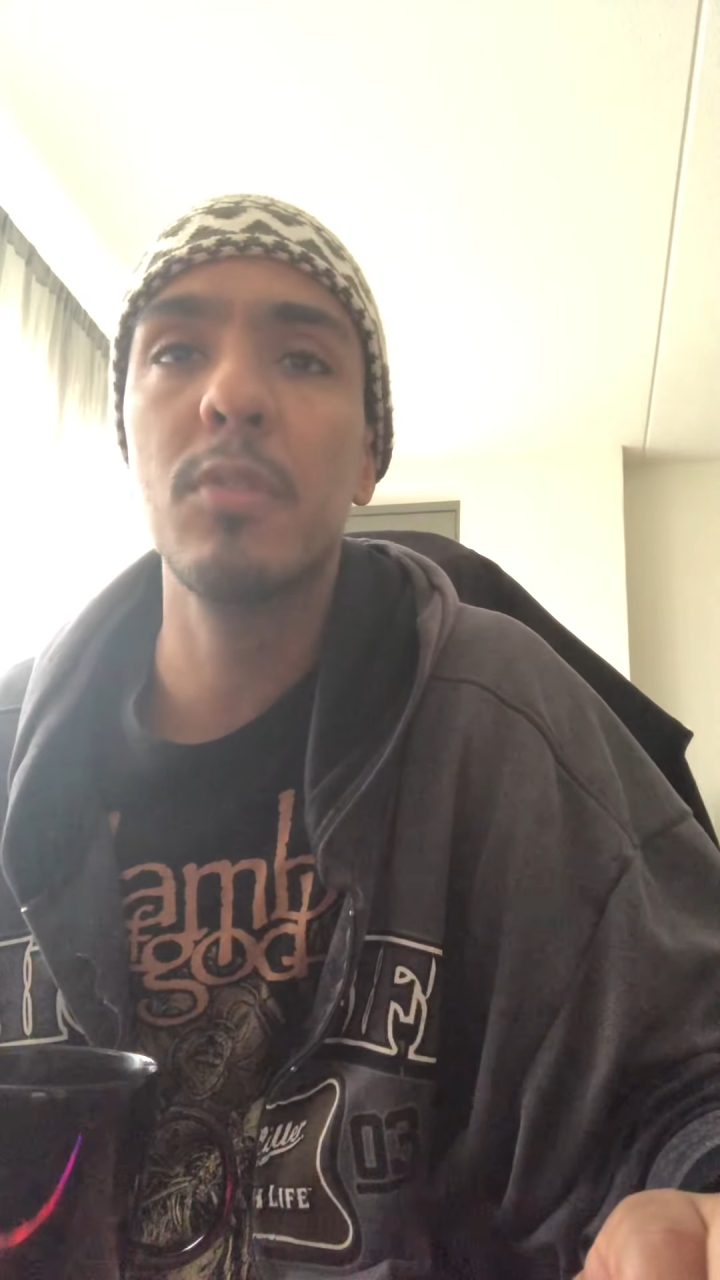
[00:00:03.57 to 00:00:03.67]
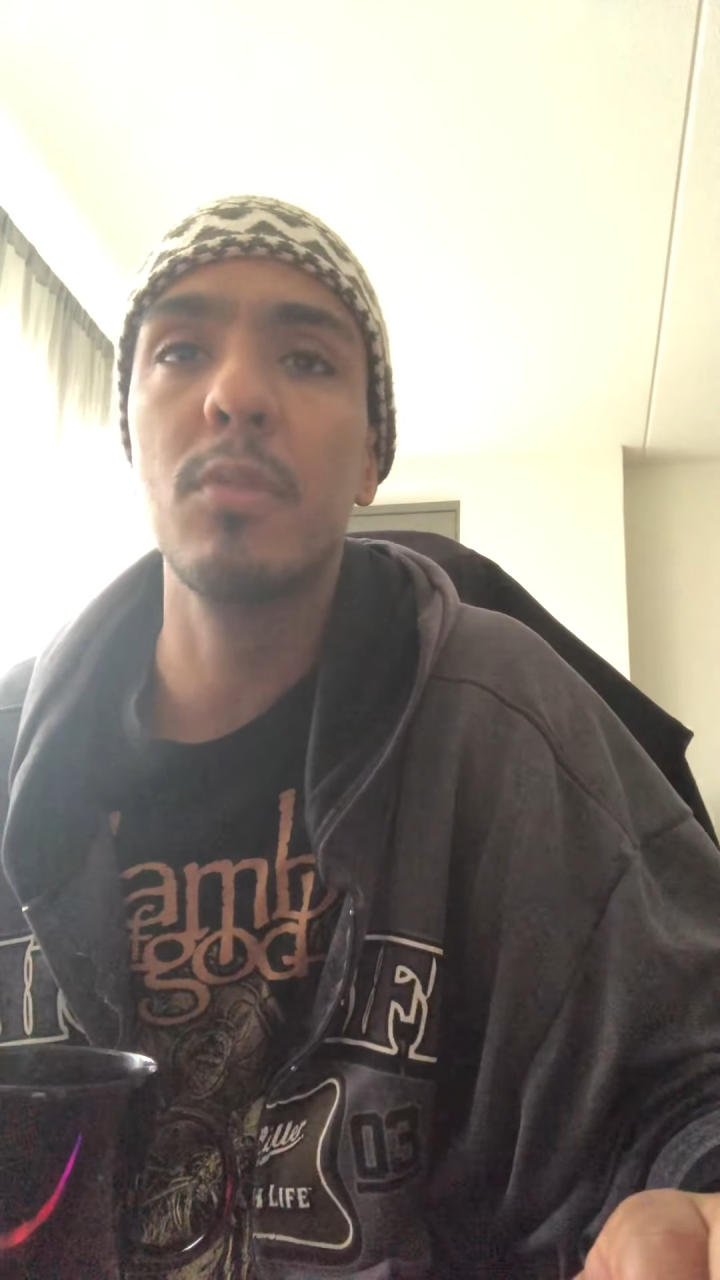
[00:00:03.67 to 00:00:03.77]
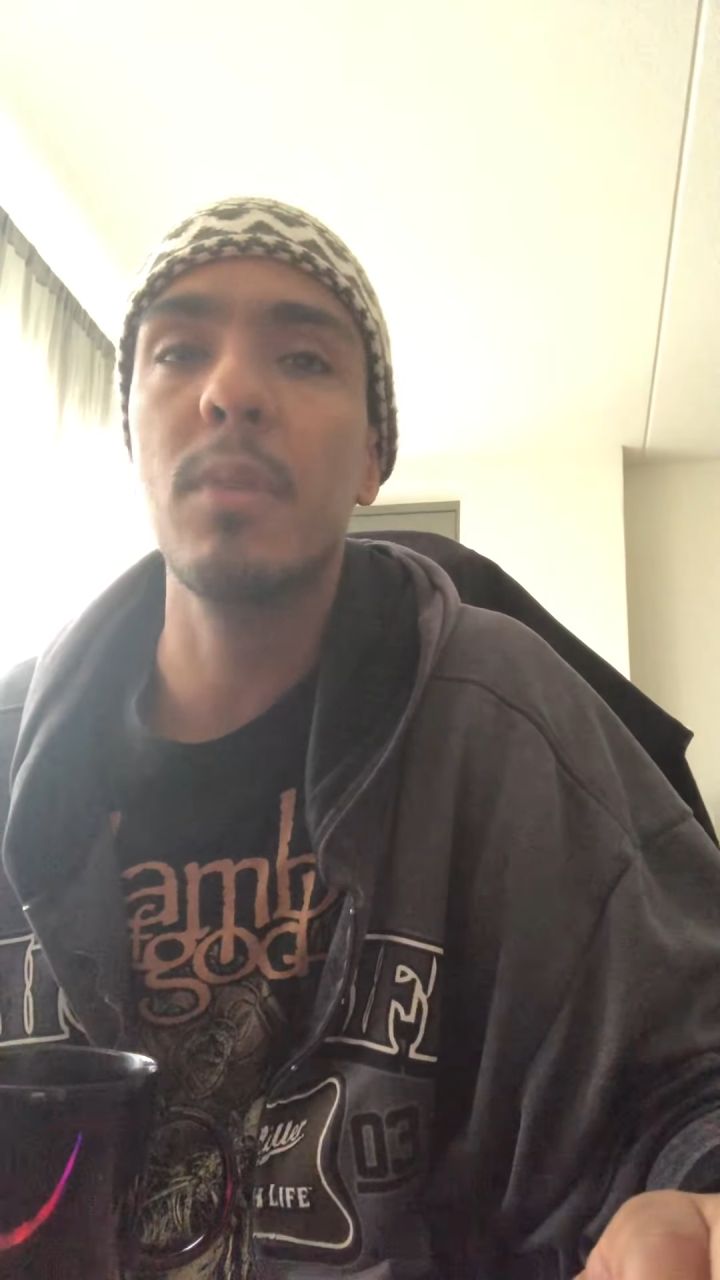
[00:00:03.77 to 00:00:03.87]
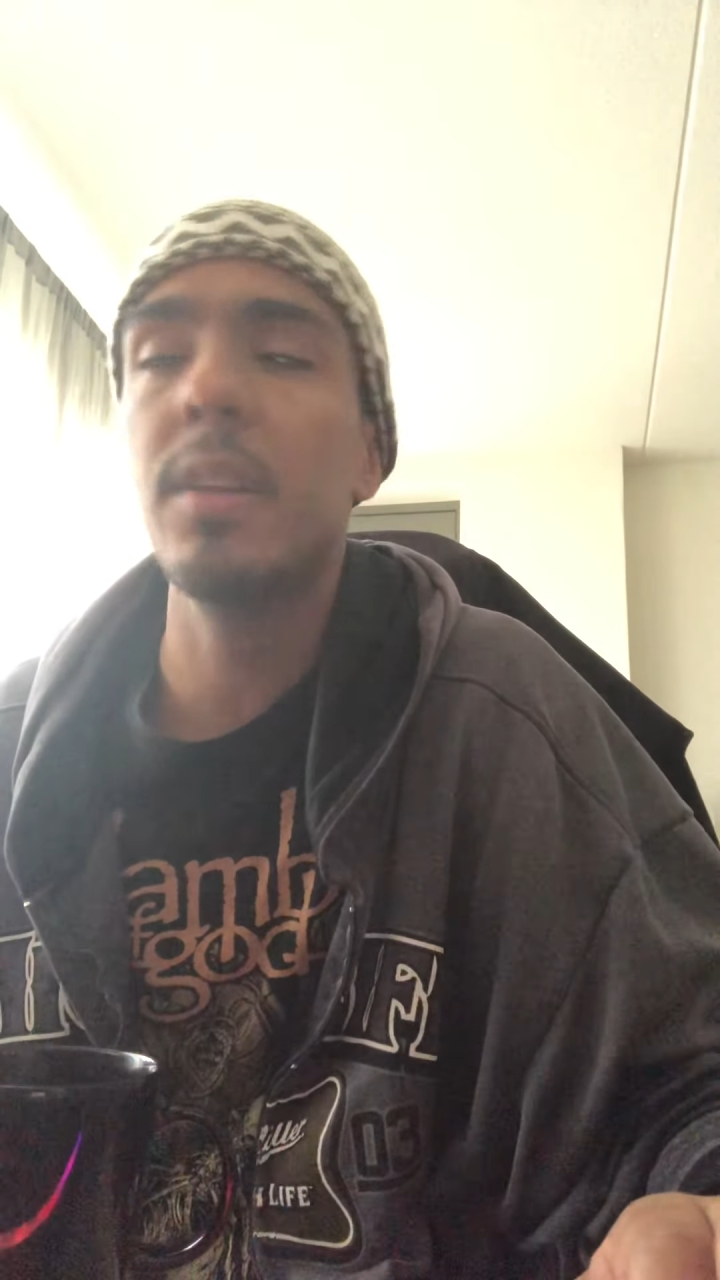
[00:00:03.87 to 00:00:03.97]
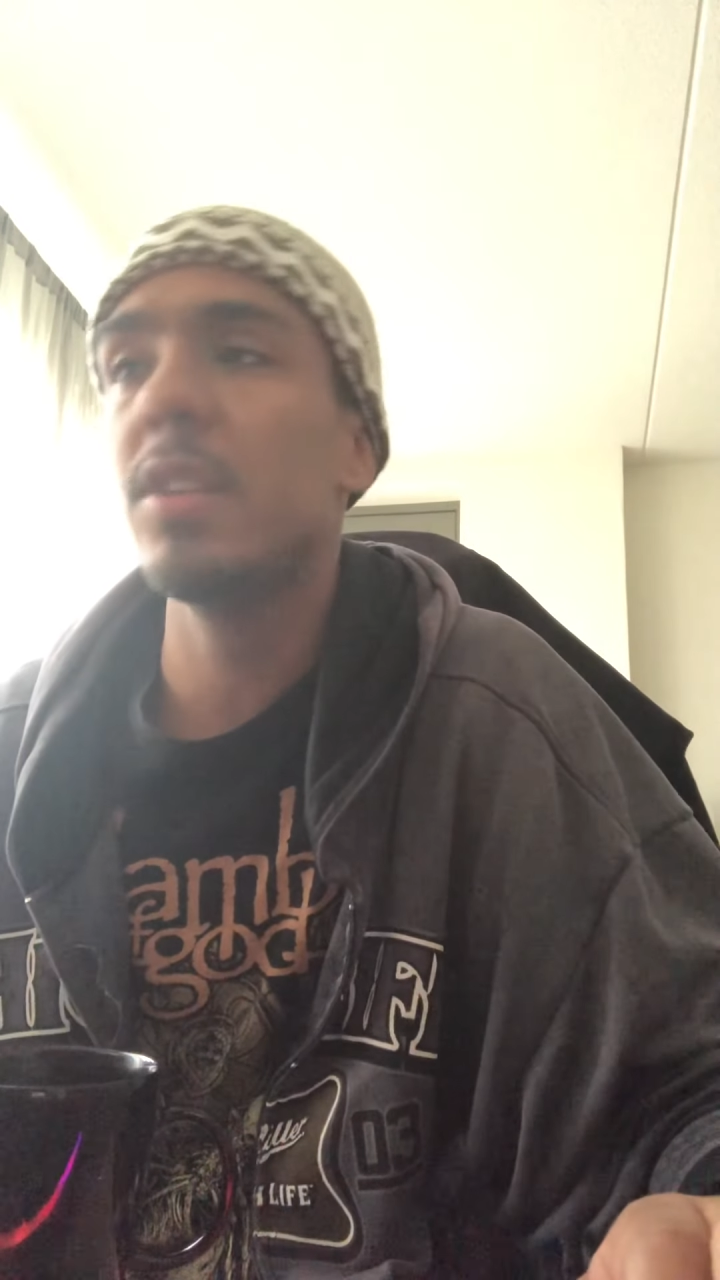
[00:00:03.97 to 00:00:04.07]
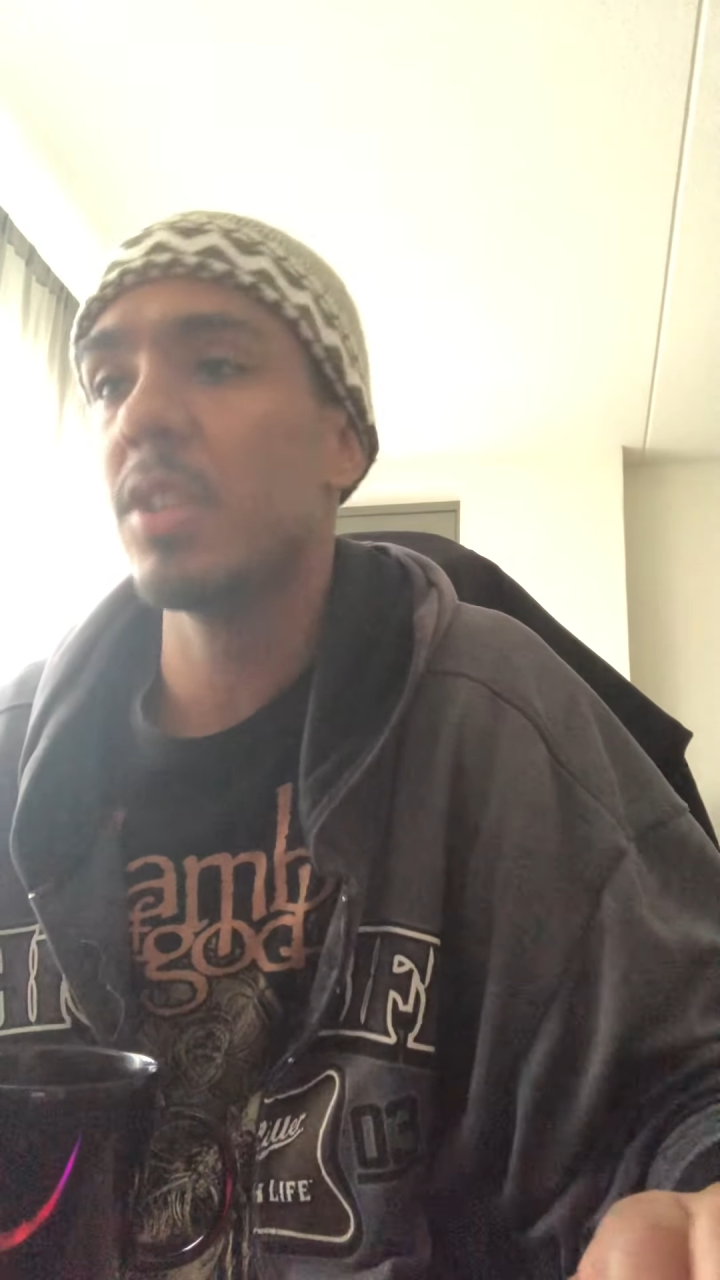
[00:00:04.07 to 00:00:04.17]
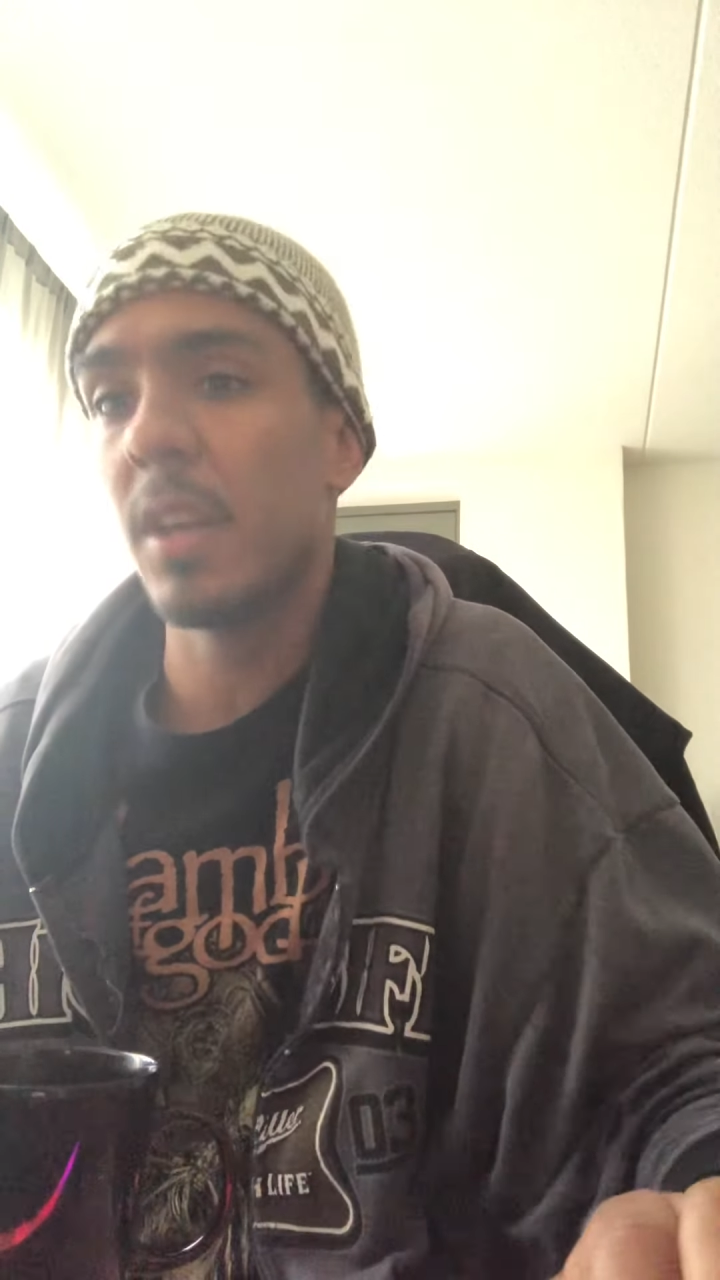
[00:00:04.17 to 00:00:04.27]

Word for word: to religion,